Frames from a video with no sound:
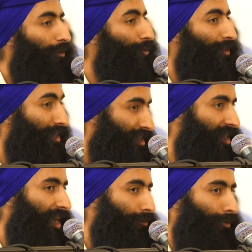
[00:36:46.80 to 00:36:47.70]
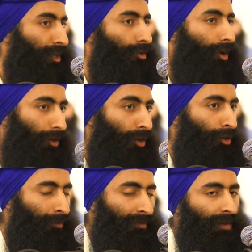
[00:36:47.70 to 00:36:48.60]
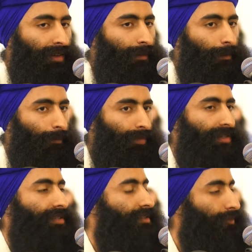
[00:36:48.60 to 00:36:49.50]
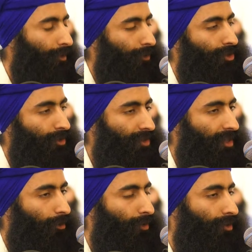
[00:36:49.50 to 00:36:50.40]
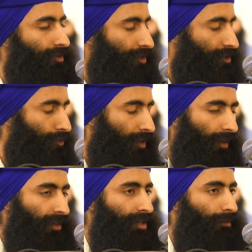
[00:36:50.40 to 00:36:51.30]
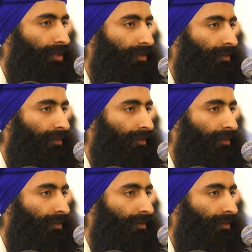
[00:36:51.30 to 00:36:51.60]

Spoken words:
do that today, but when you go home, this is something which you can take with you. So just do a little Shabbat.